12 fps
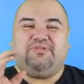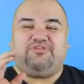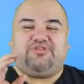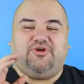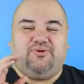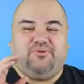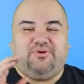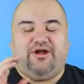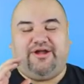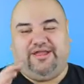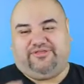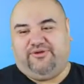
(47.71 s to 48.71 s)
So, all
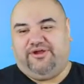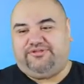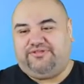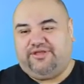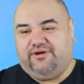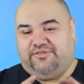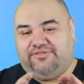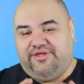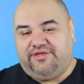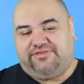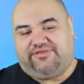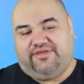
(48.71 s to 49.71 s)
right, so here's the deal.
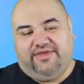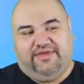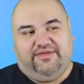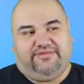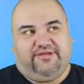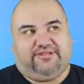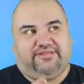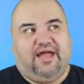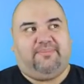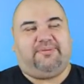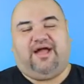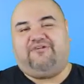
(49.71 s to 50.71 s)
This is a
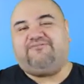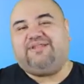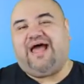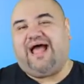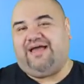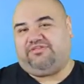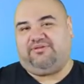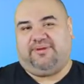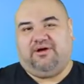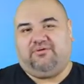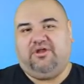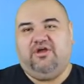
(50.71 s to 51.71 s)
topic I've been asked
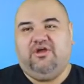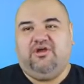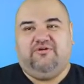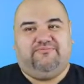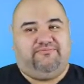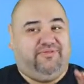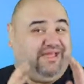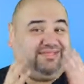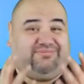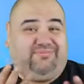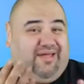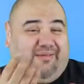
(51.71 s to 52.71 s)
about for like
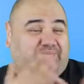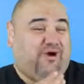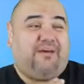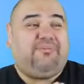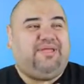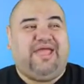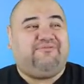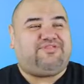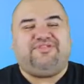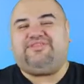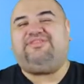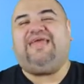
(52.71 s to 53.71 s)
probably ever
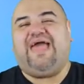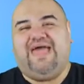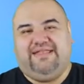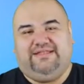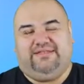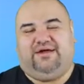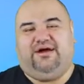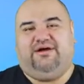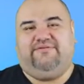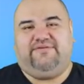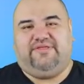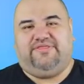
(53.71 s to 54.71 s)
since the end
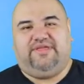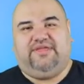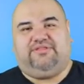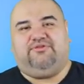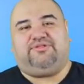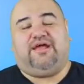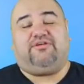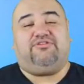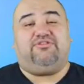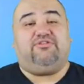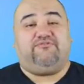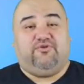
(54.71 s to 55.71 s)
of the
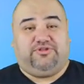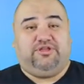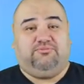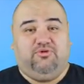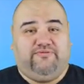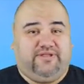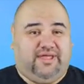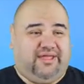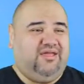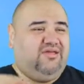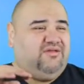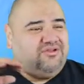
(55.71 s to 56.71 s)
2014 movie.
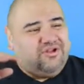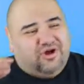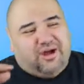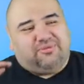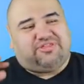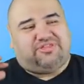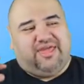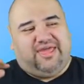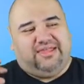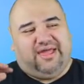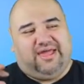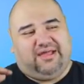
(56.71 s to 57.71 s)
Like, you know, I would
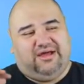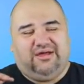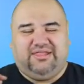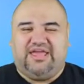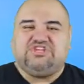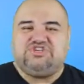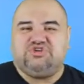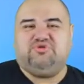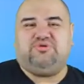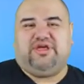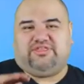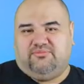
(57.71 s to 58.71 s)
say like late
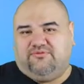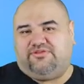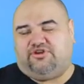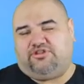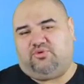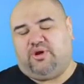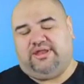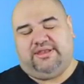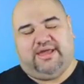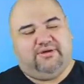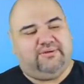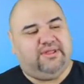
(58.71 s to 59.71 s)
June as the movie started to wind
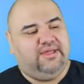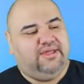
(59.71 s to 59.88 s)
down.